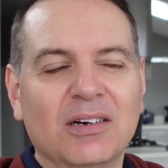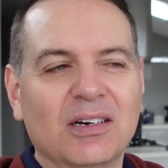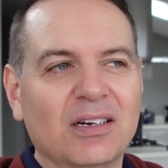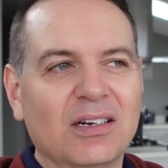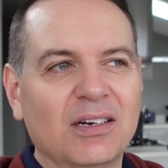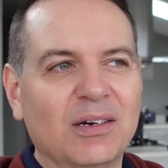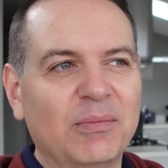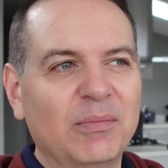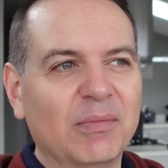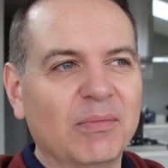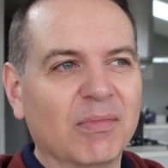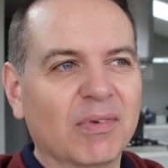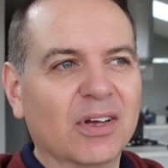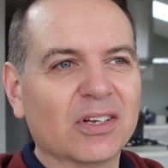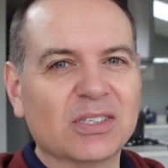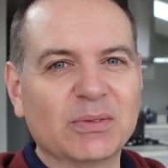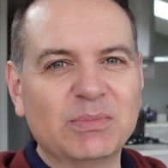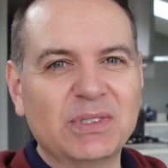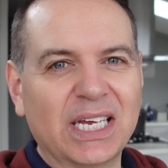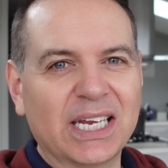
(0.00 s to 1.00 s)
Um,
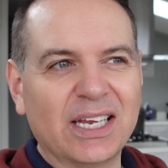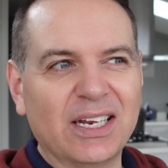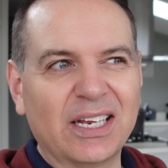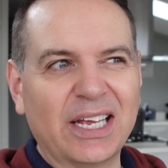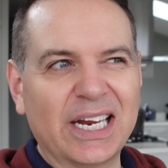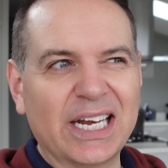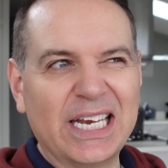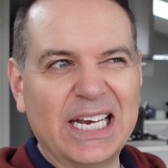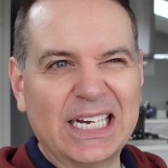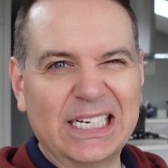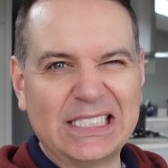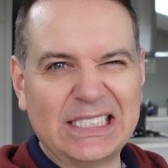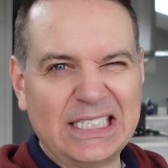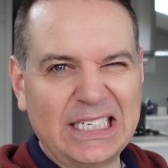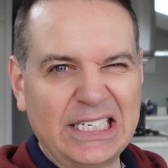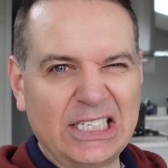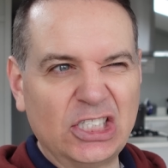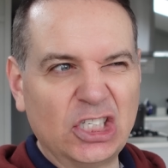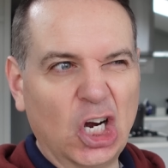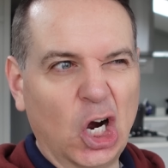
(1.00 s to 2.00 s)
because I'm taking like
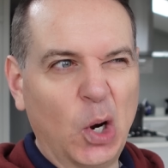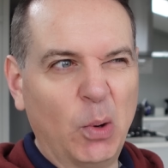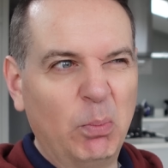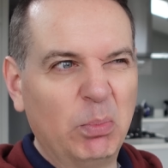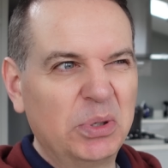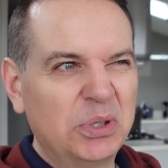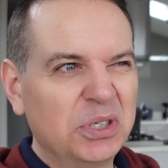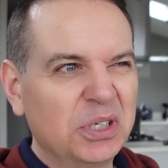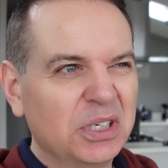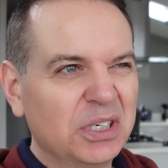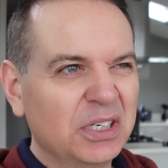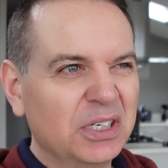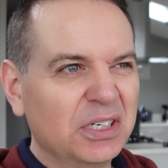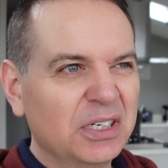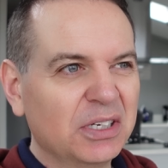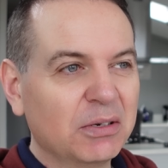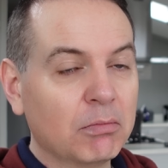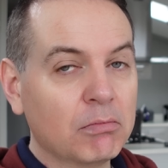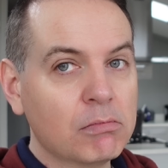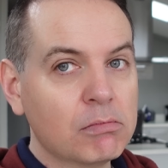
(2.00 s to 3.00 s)
19 tops. Oh
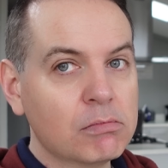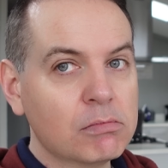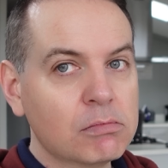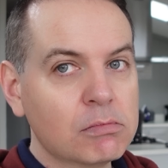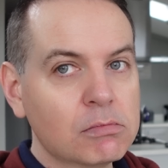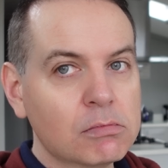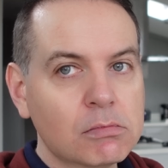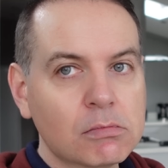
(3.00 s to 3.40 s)
god, it is